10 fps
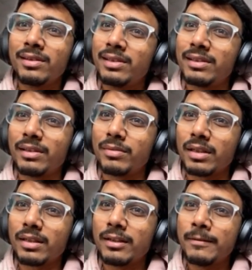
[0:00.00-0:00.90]
three
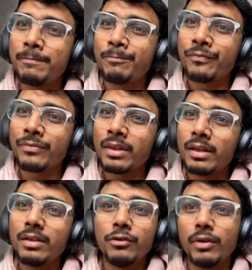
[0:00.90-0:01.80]
subjects.
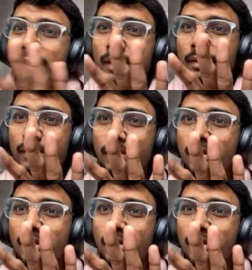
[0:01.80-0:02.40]
You are done